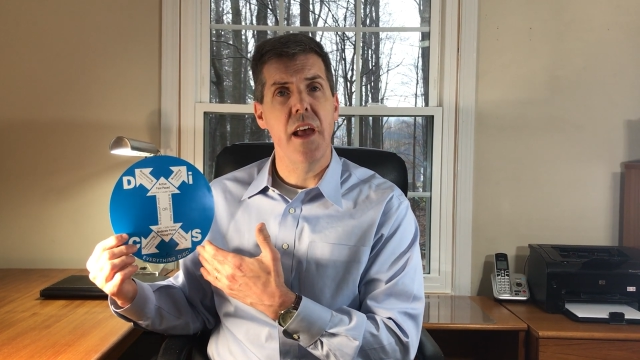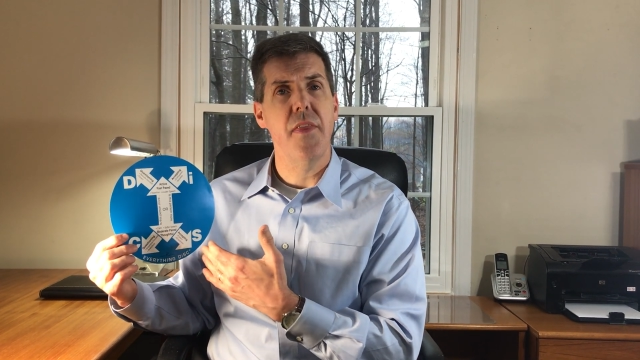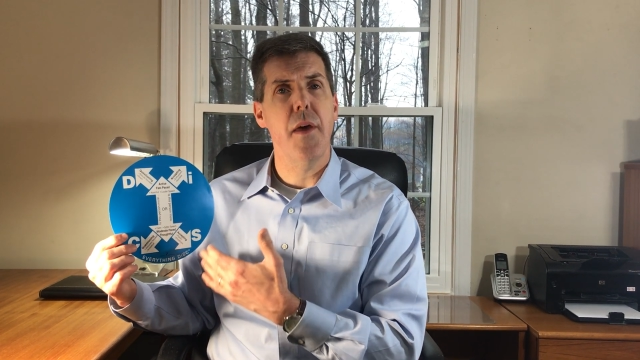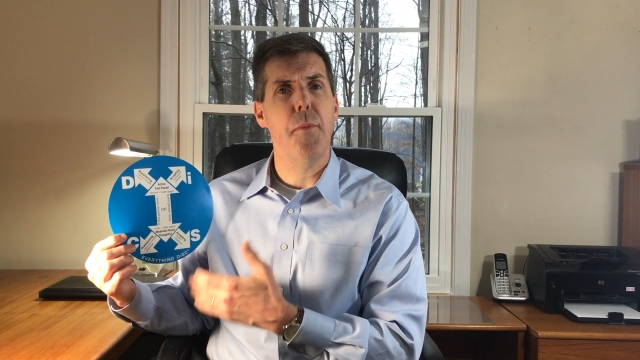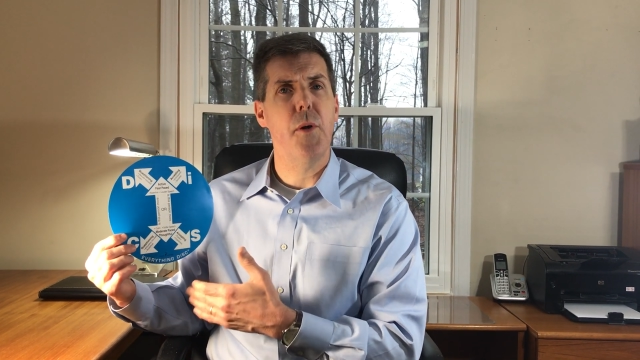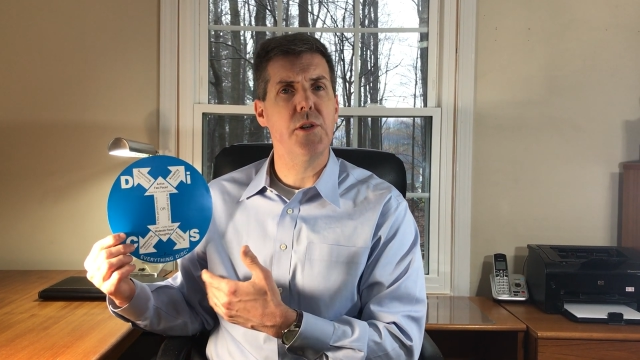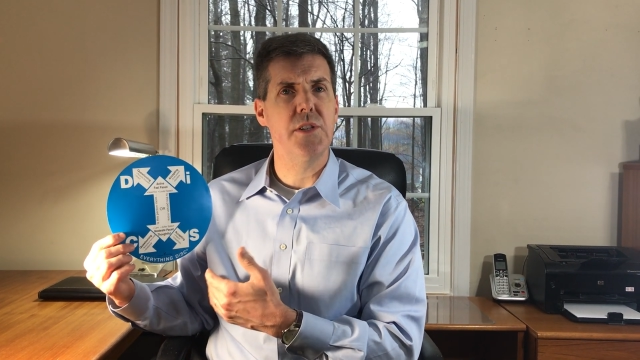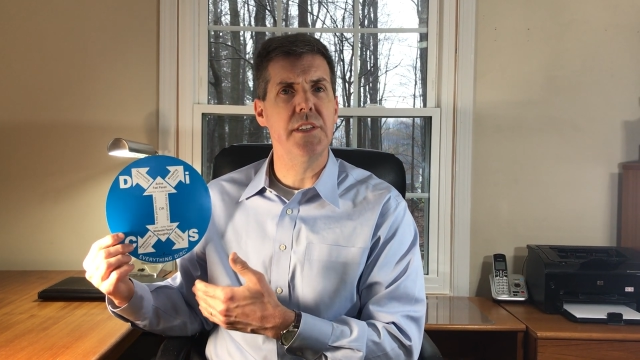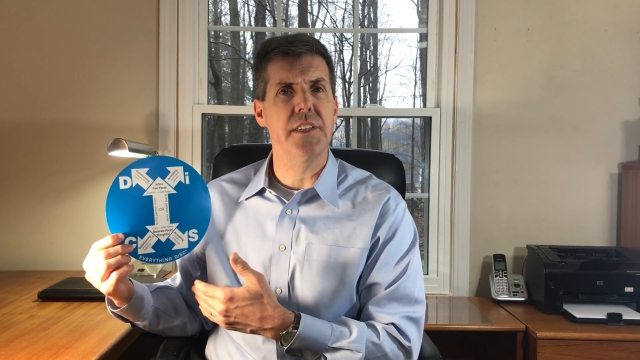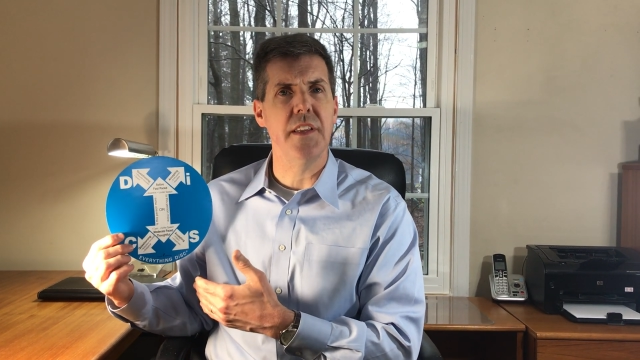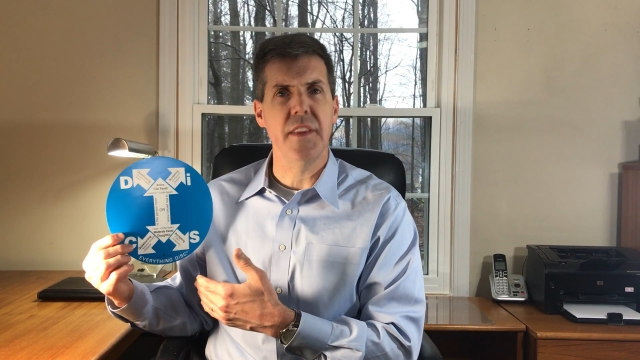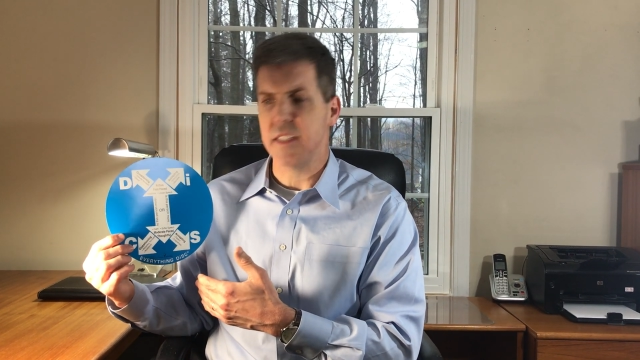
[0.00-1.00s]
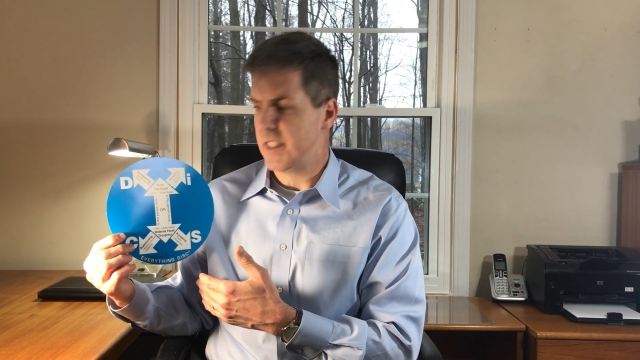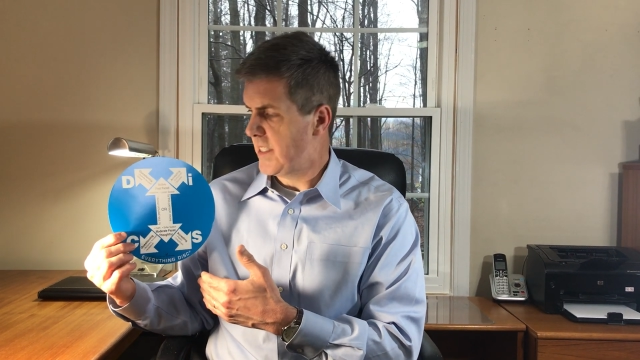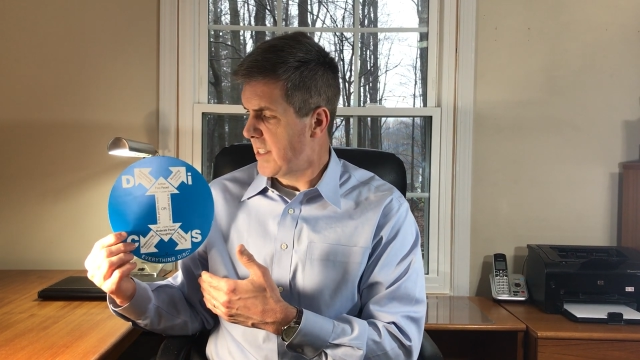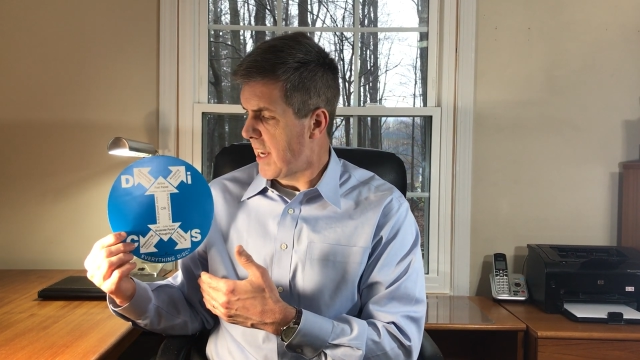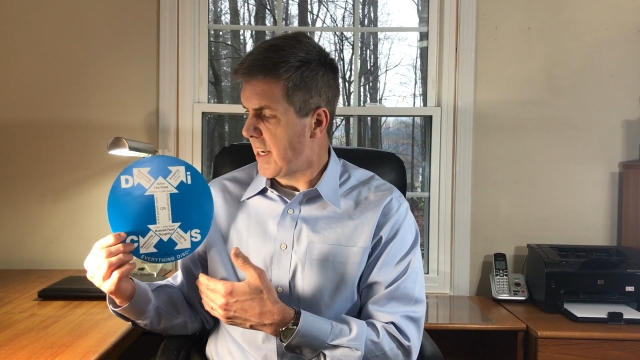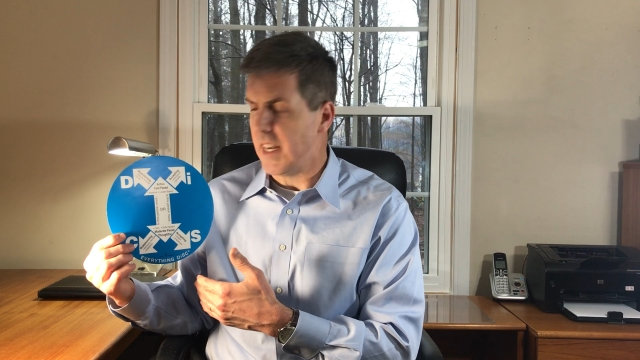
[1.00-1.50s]
that person is in the
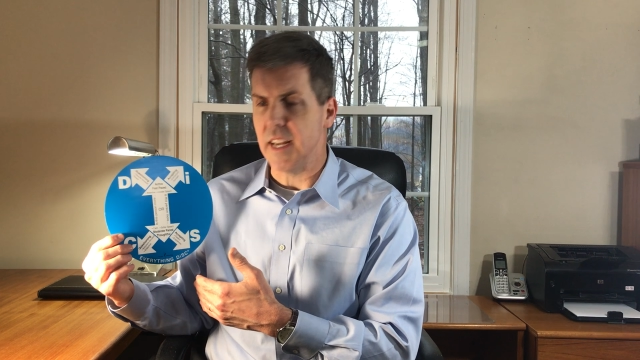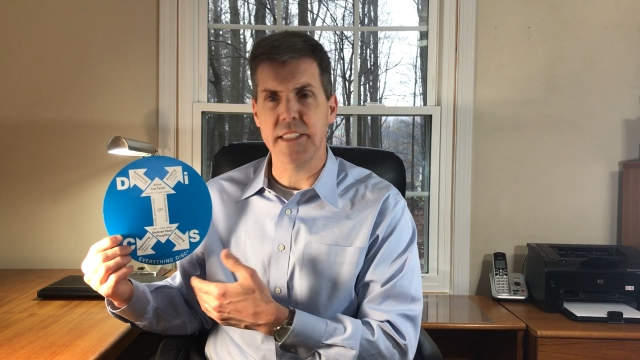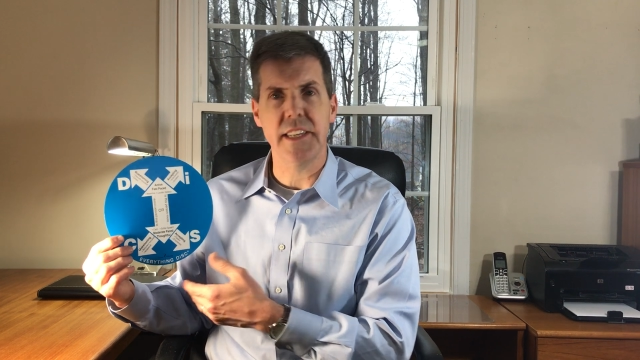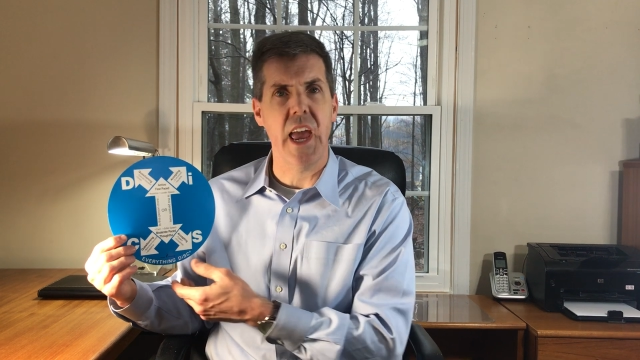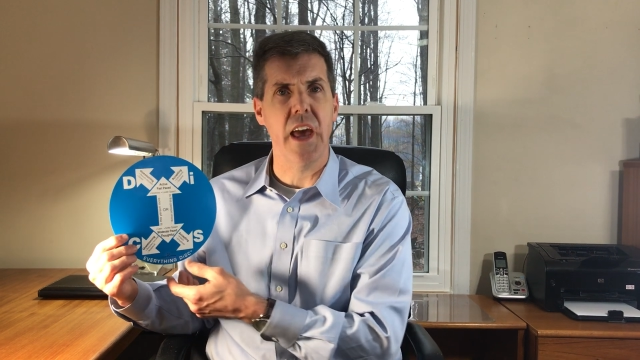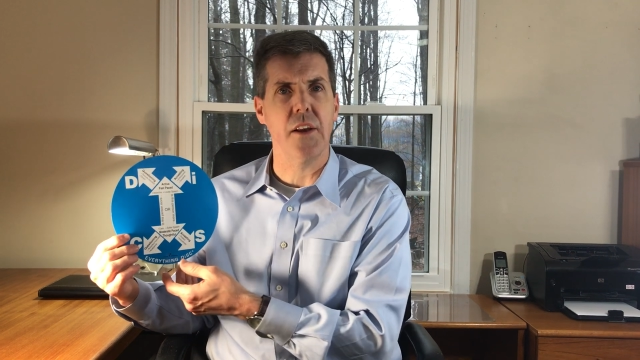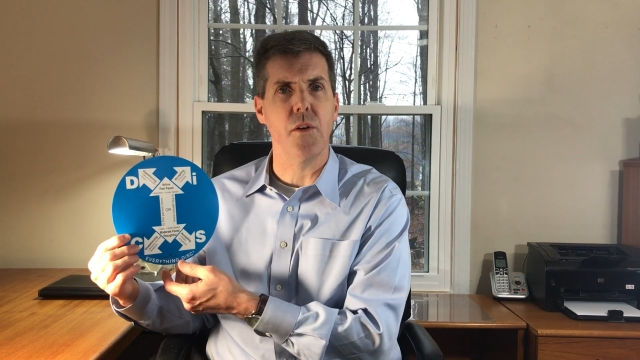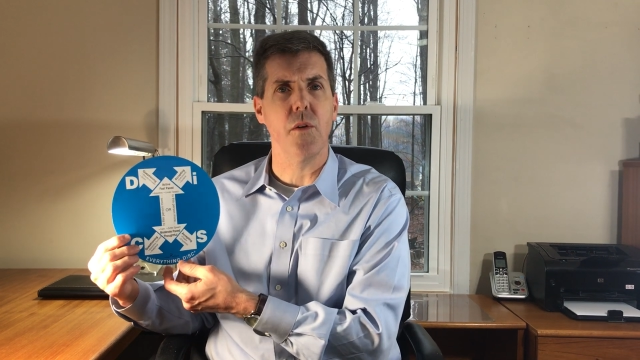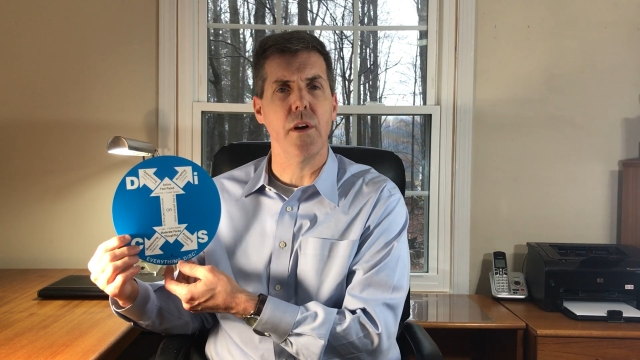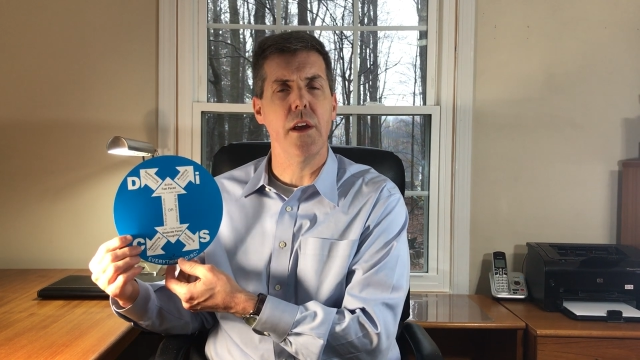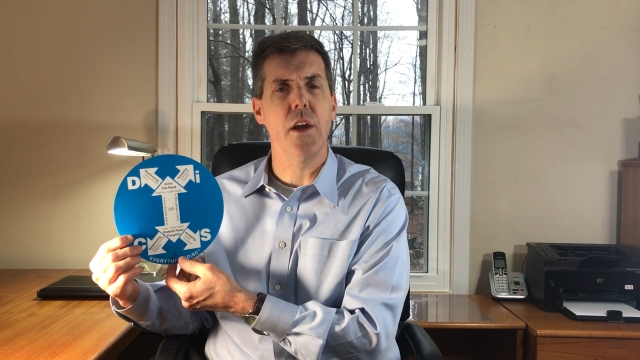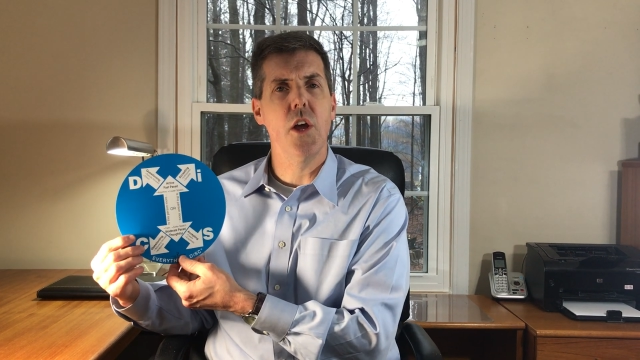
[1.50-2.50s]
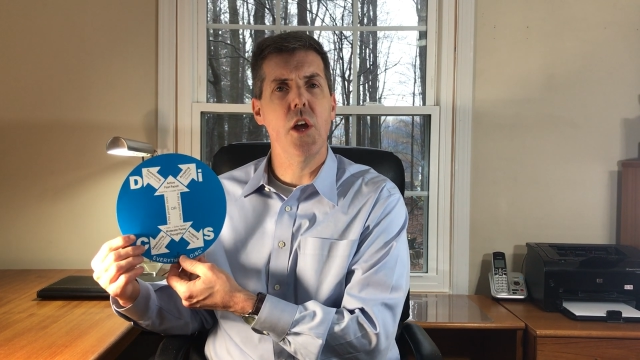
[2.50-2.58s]
steadiness category.